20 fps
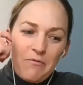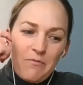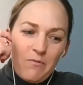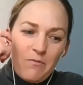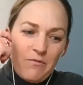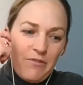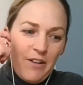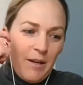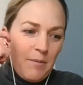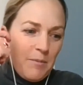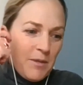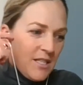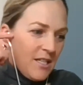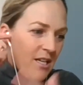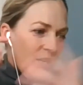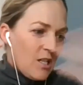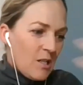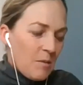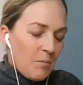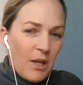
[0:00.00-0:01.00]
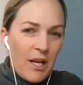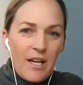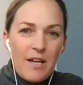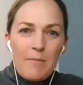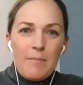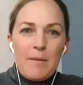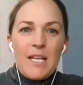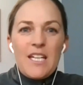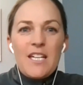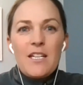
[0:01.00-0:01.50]
famous tennis player
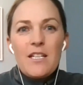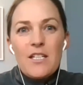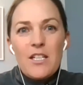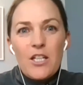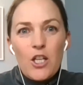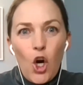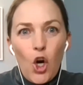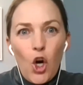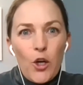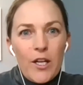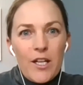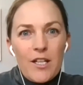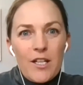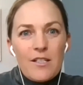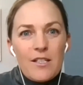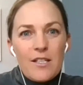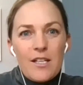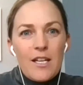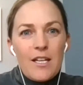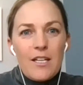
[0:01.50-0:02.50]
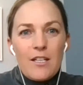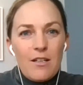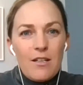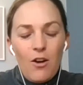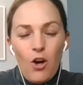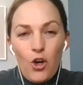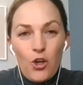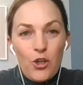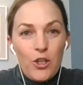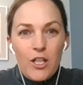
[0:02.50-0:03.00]
many years ago. He
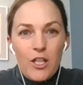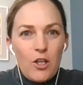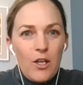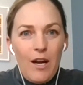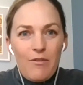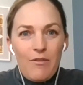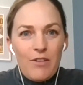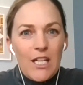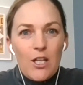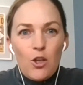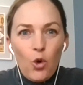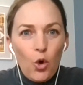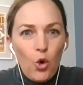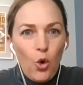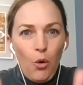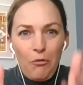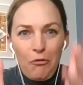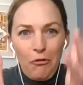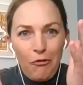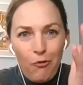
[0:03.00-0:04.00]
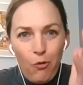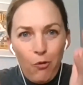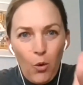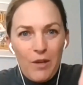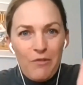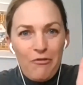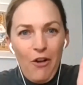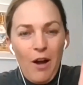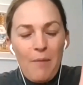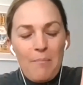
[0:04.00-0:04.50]
only could have an indoor court for
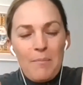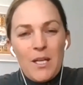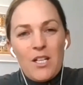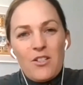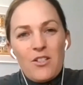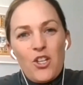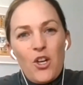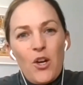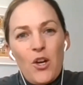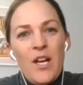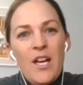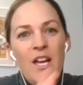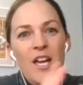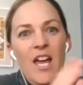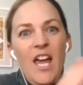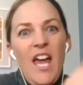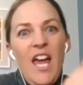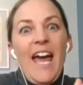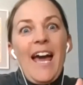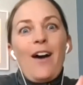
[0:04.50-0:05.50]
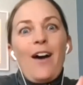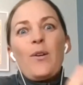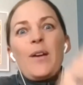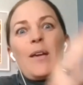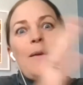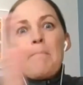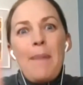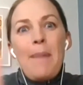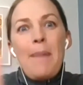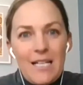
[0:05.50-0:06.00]
45 minutes. So how he
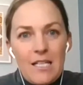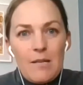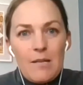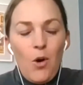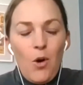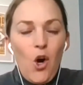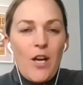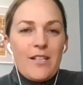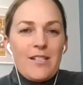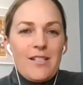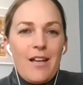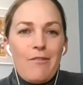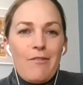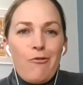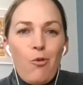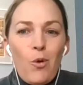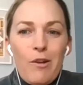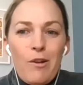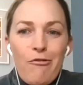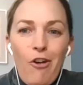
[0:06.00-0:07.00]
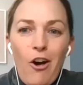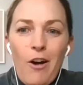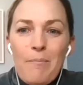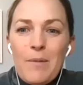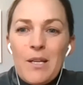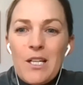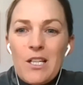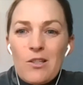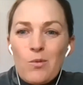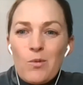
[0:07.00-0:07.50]
maximized that 45
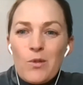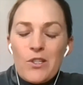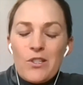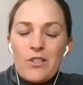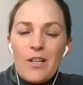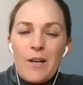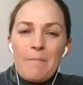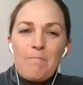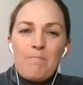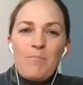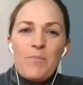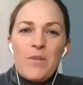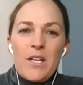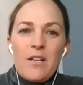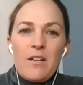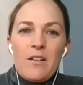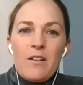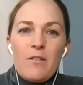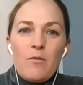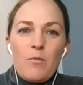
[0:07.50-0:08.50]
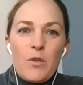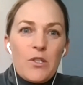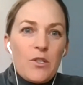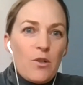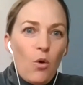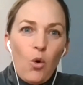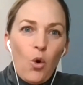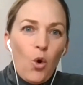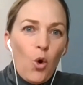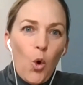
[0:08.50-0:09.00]
minutes
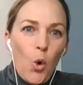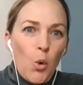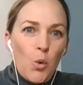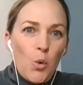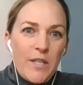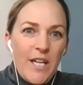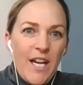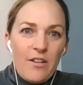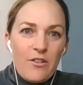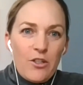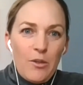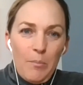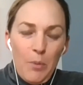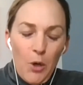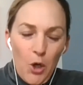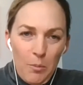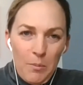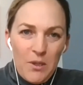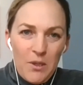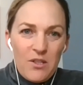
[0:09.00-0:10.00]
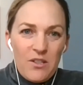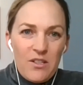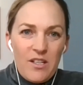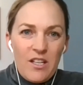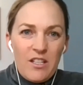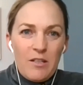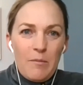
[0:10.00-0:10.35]
was all down to purpose and the